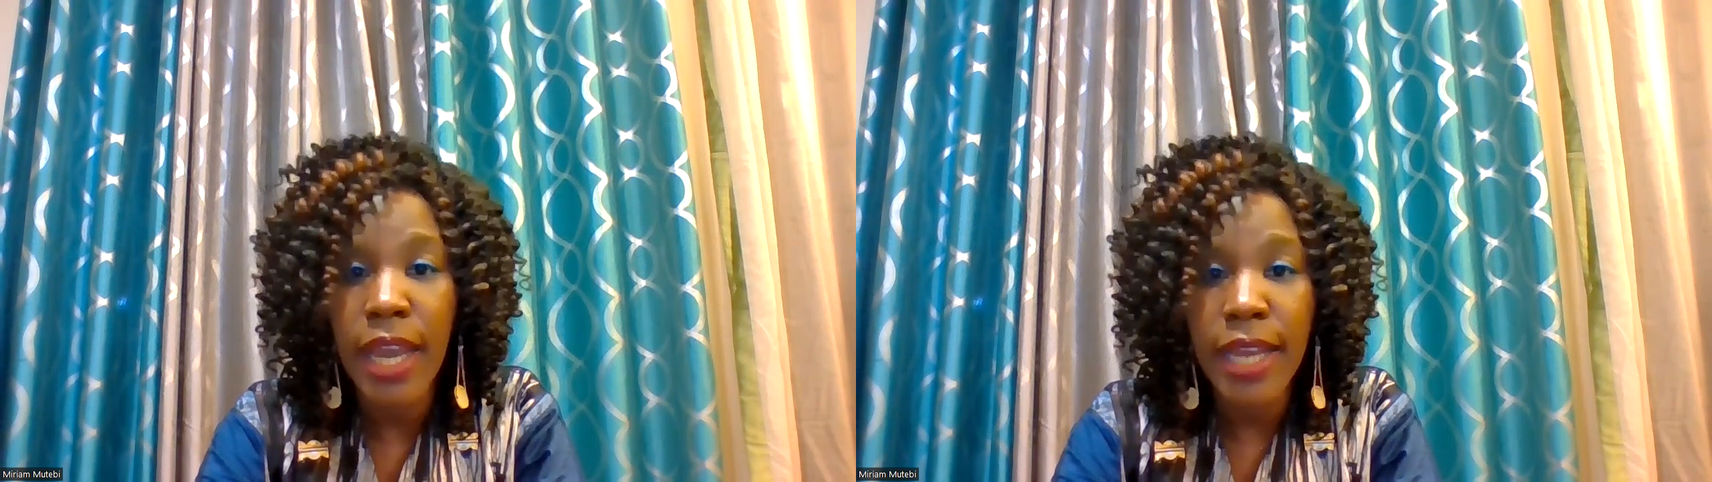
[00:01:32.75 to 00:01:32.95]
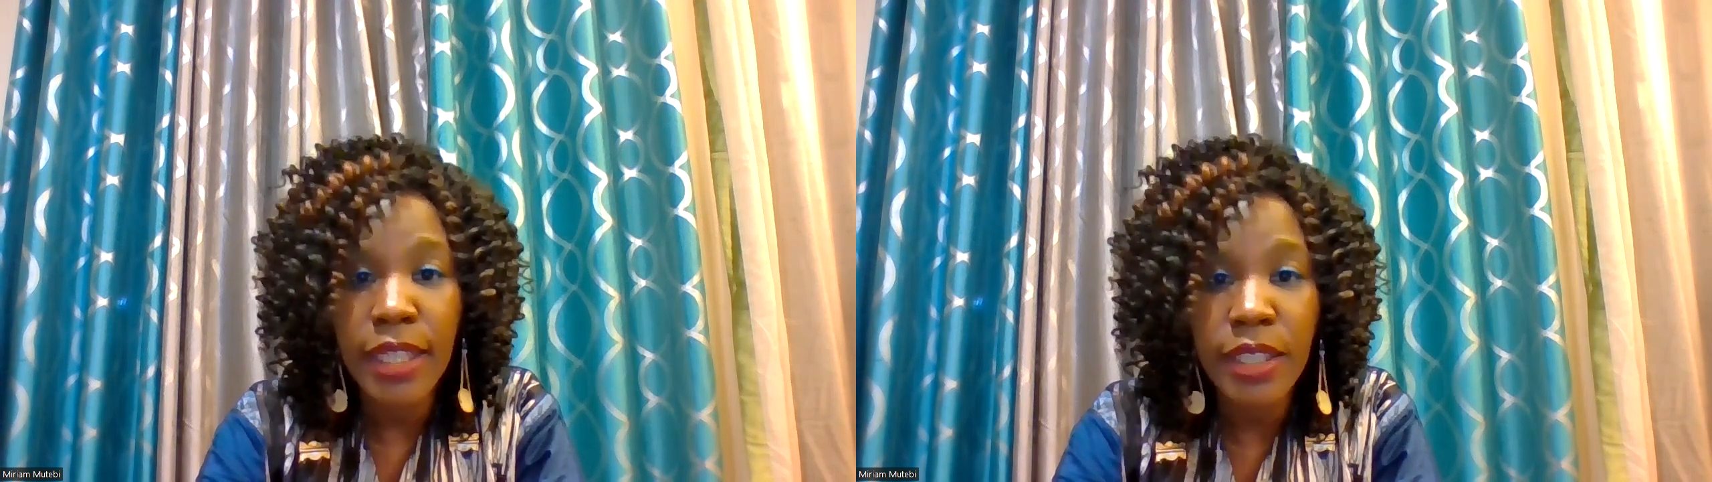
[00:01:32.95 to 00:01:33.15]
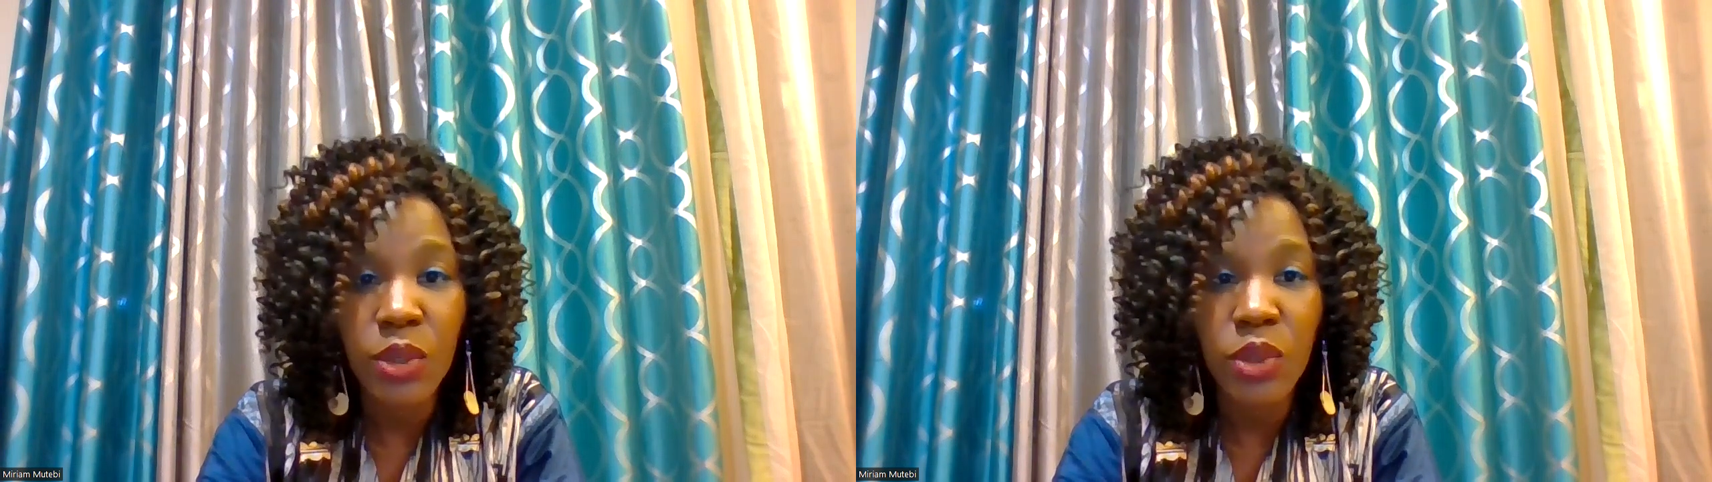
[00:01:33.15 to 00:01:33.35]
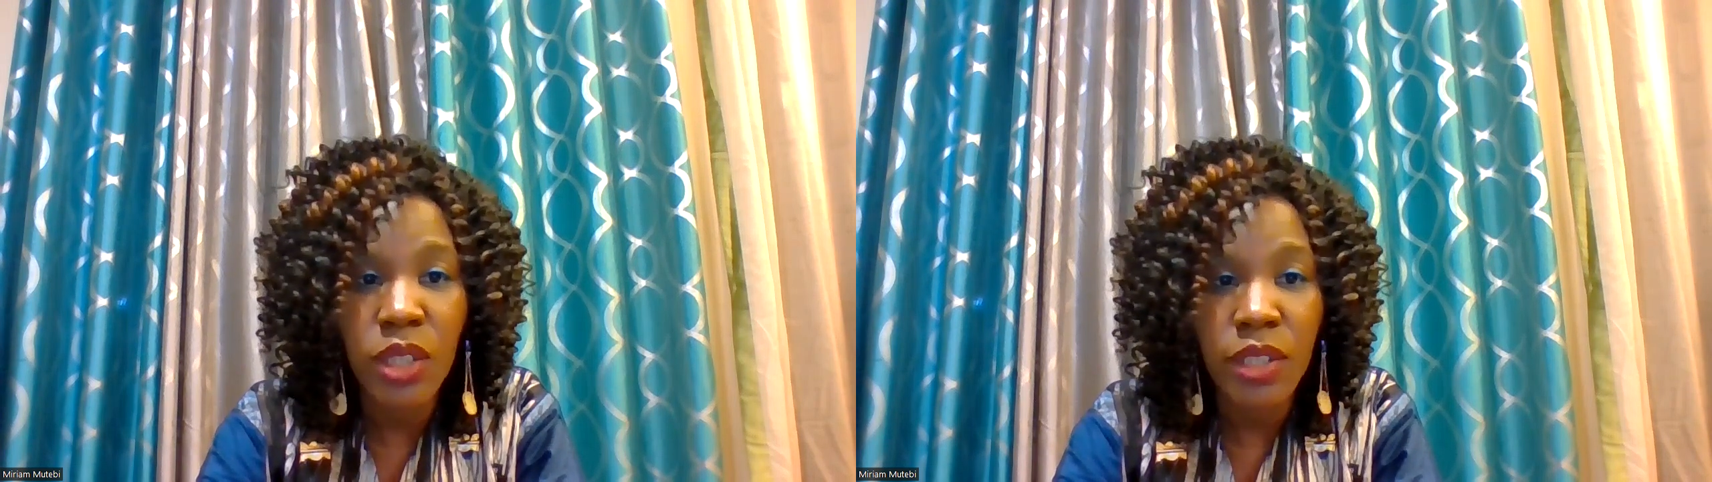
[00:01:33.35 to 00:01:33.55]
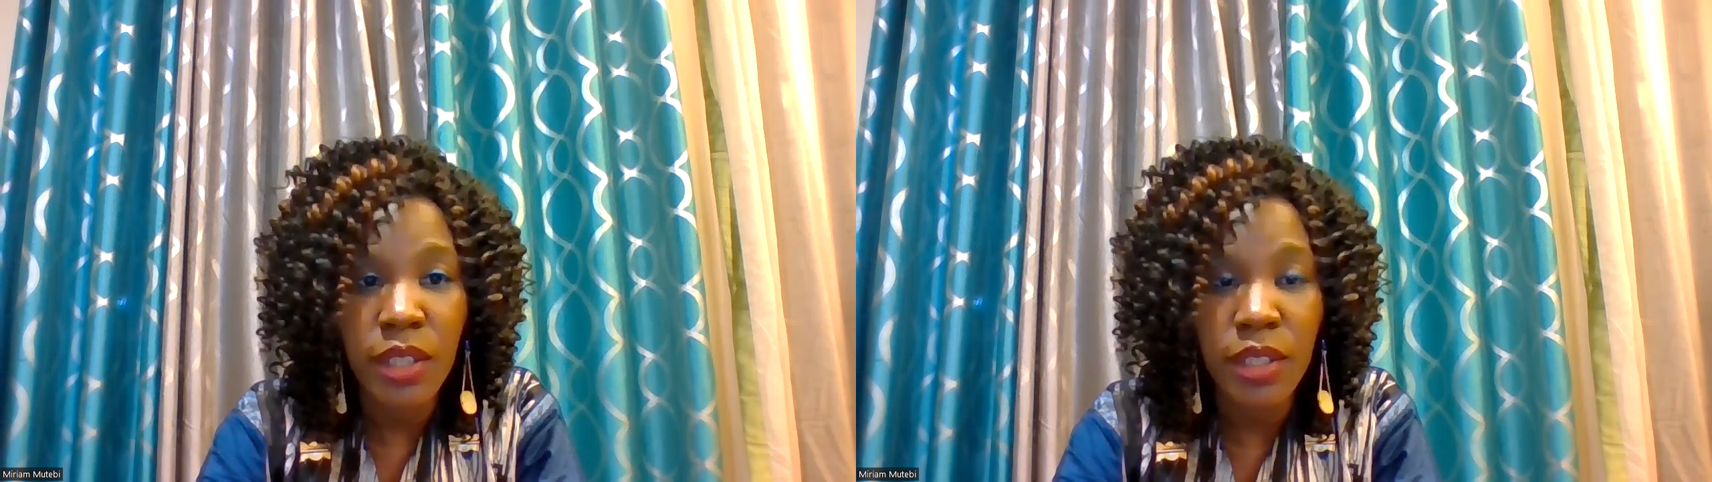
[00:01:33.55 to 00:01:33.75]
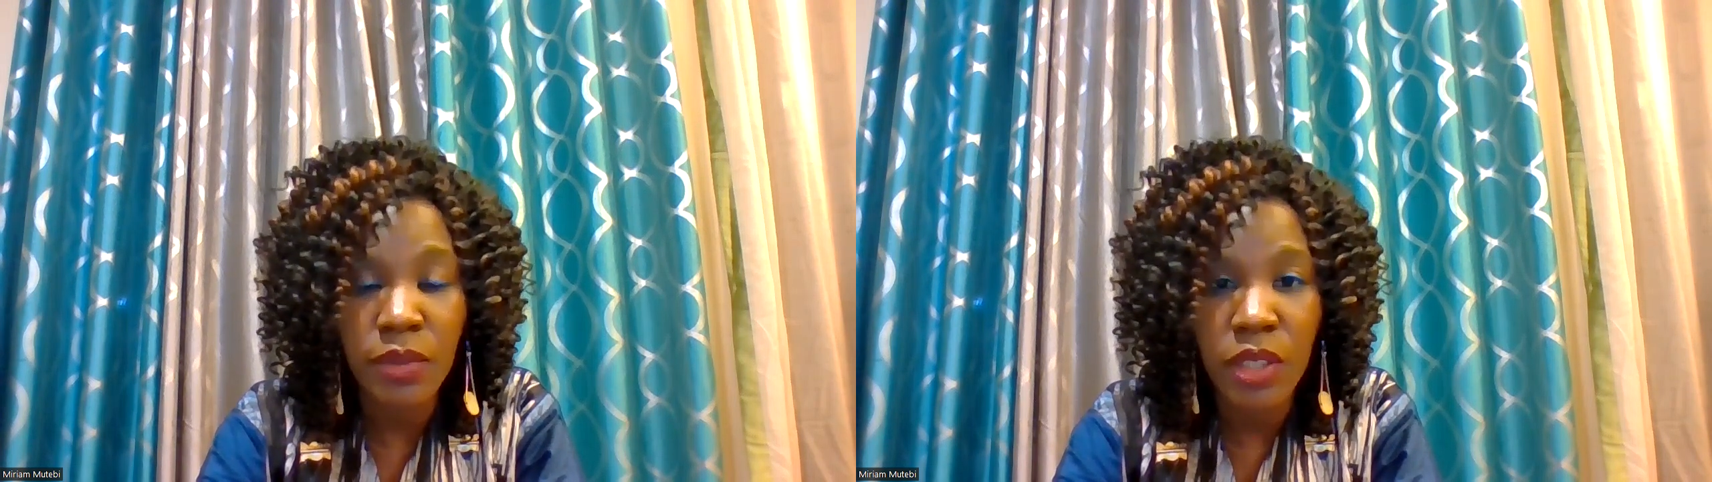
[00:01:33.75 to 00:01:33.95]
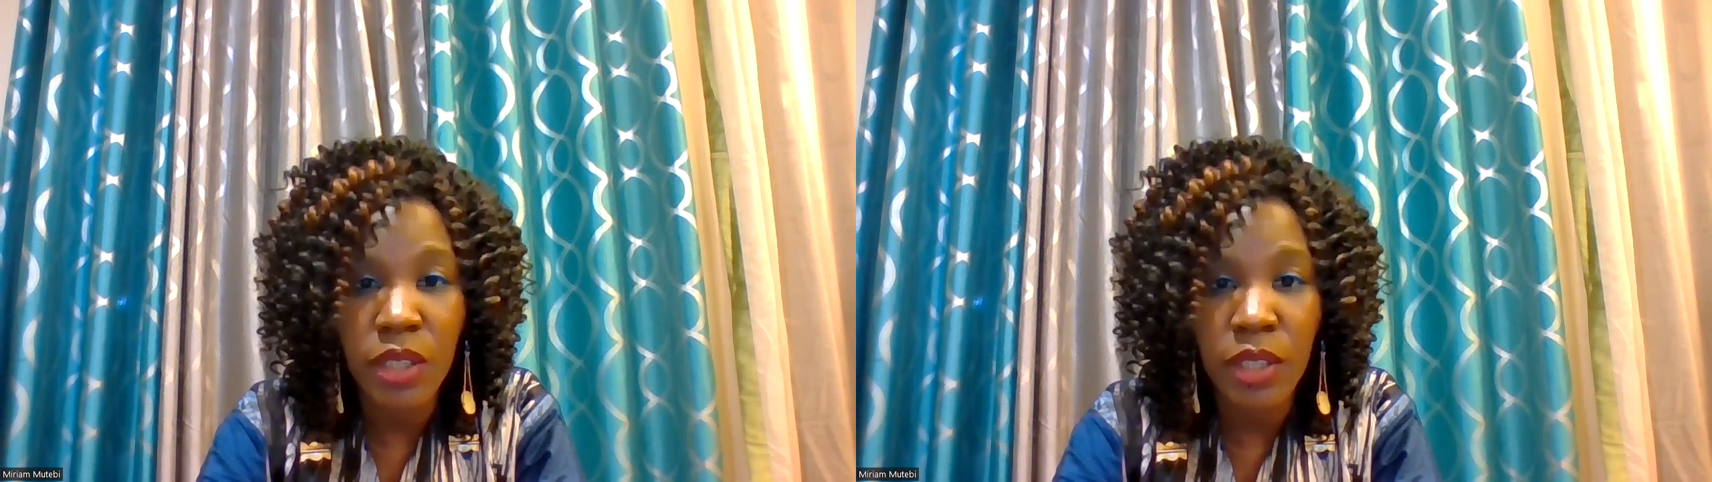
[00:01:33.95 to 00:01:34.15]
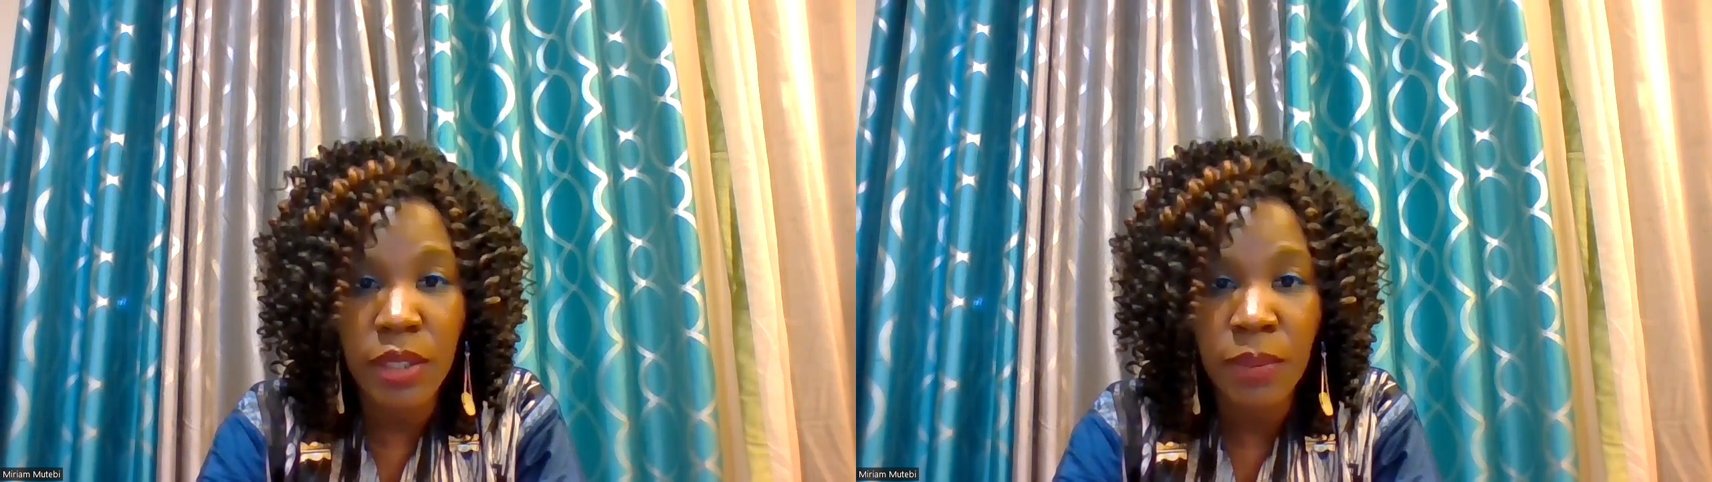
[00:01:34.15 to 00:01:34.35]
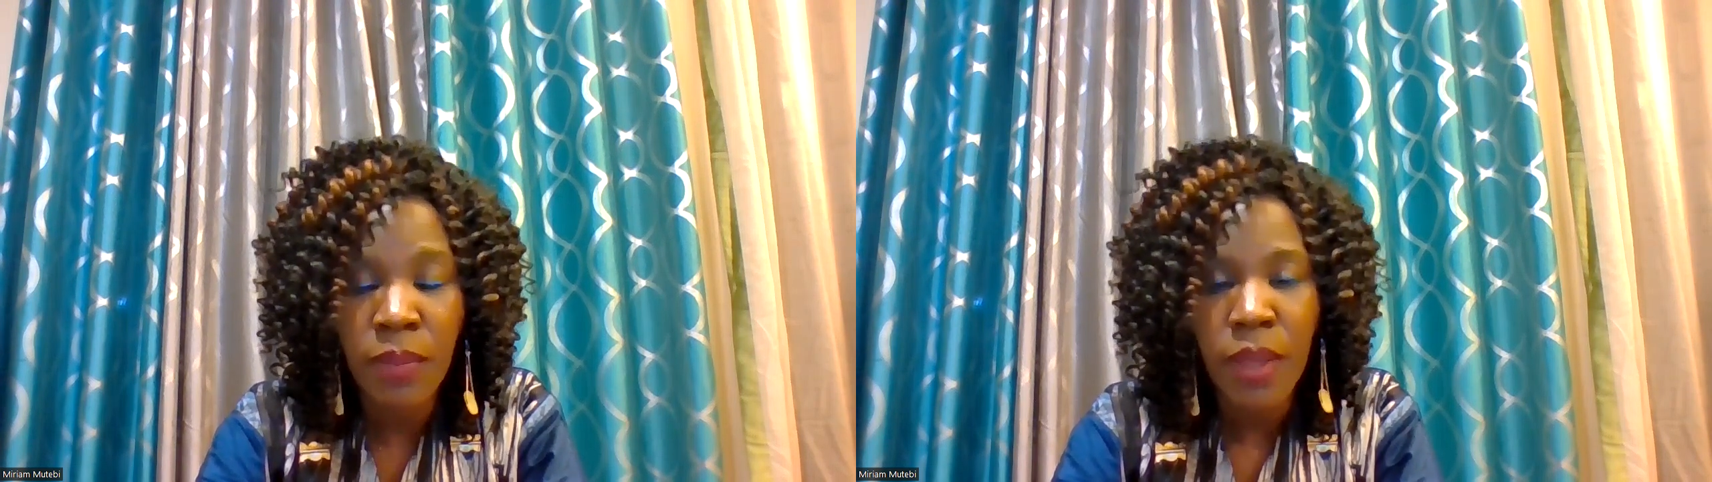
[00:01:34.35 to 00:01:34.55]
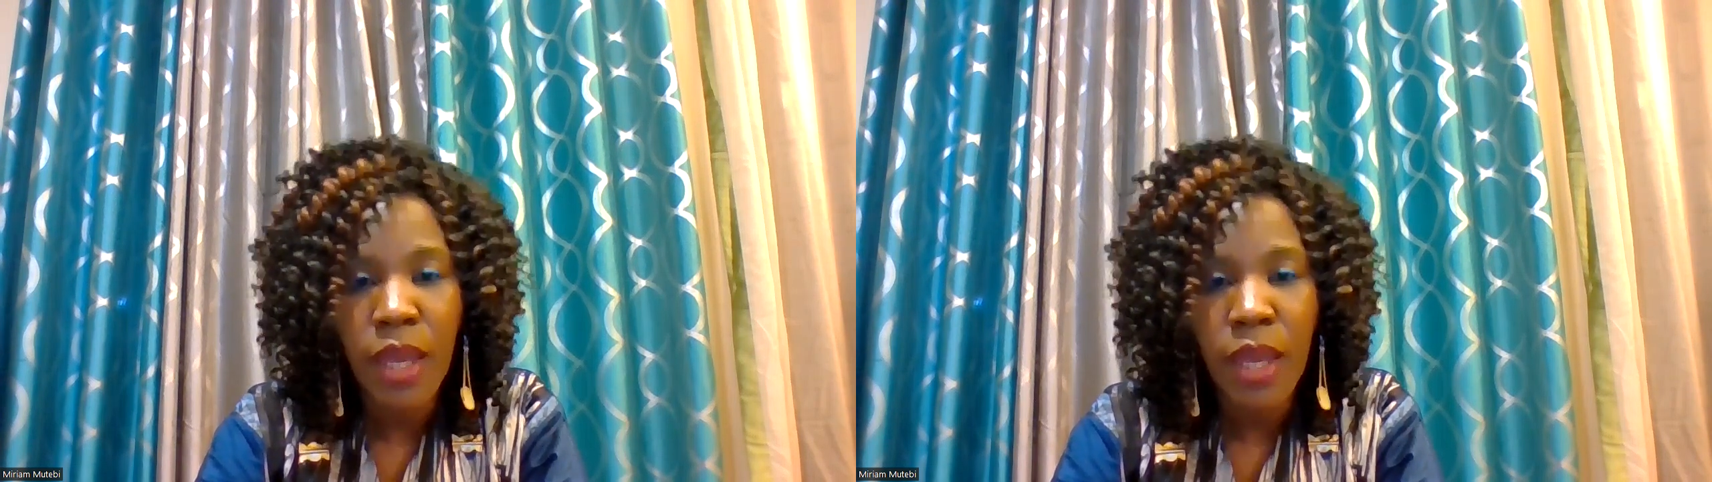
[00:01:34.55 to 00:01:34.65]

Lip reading: and associated activities.